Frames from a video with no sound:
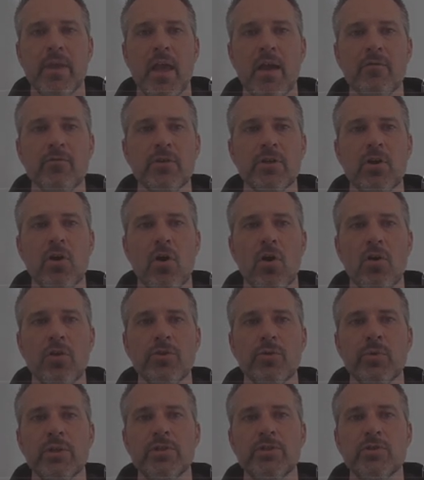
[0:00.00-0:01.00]
Every call
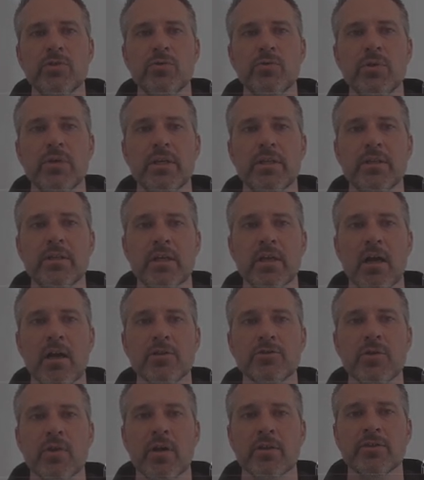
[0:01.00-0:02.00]
that we do in the
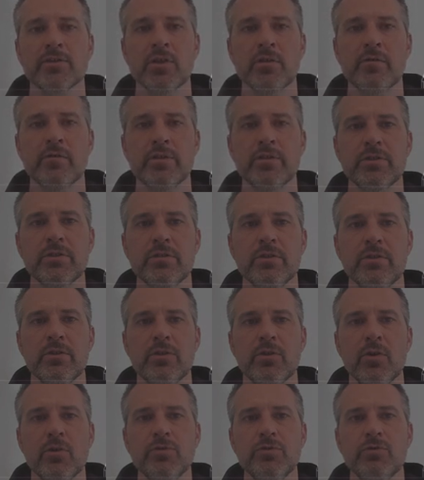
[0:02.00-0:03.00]
contract service
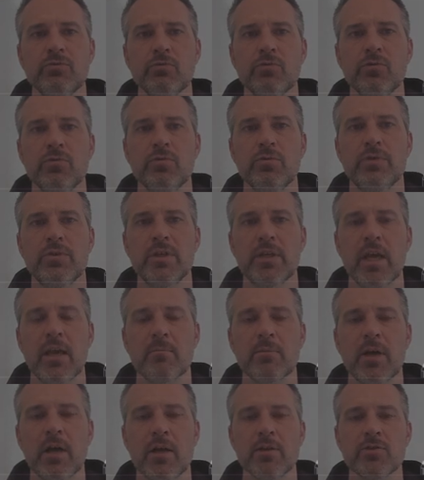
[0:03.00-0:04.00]
goes through the
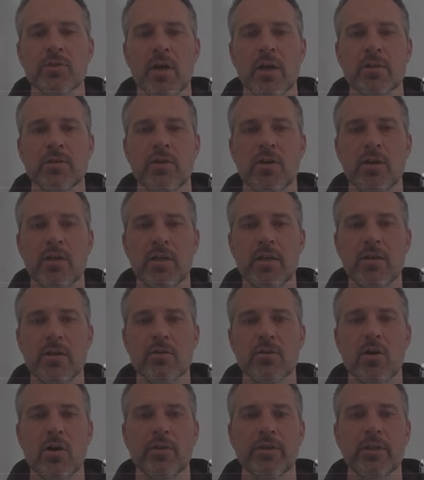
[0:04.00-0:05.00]
game contract
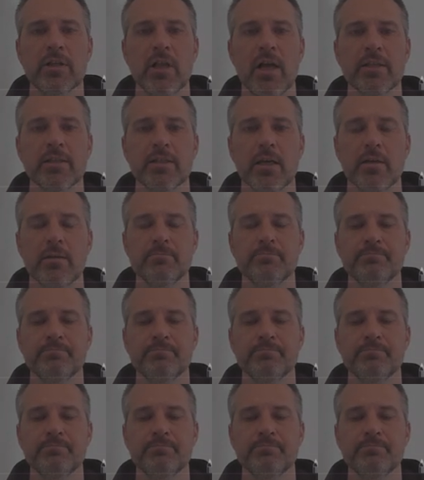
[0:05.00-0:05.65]
here on the client side.